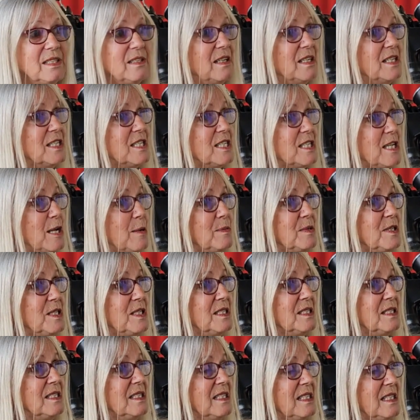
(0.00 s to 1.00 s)
slept in
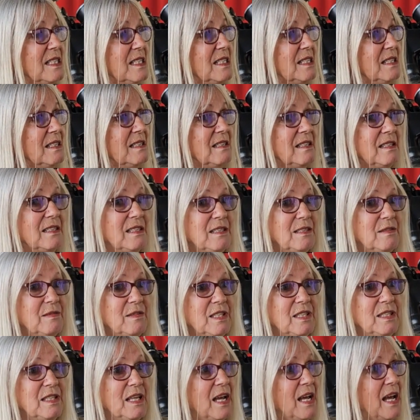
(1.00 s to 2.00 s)

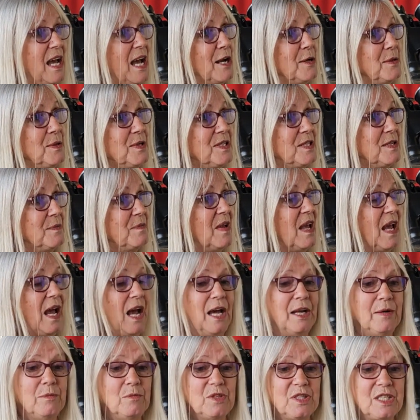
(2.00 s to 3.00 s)
their house
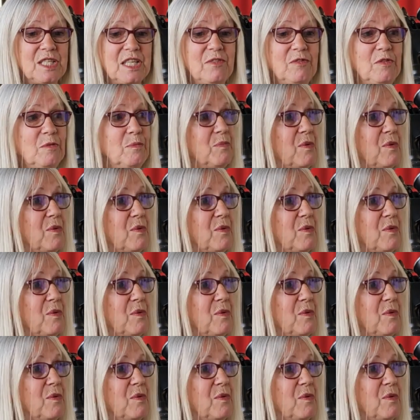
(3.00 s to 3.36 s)
and was given